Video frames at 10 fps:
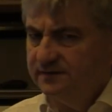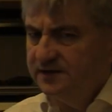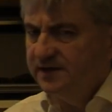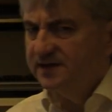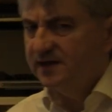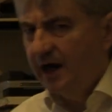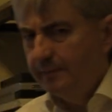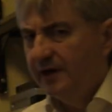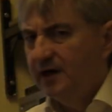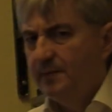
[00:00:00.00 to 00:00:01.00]
was
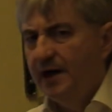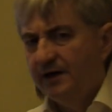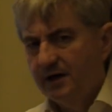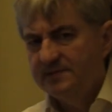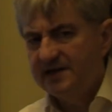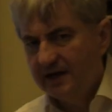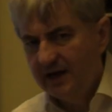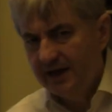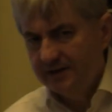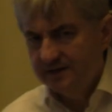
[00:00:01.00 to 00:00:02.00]
described by American
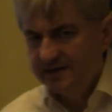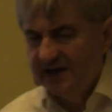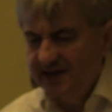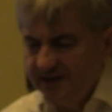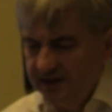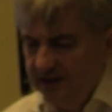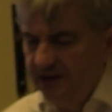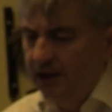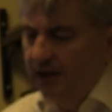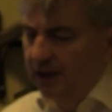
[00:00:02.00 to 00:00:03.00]
psychiatrist Keselin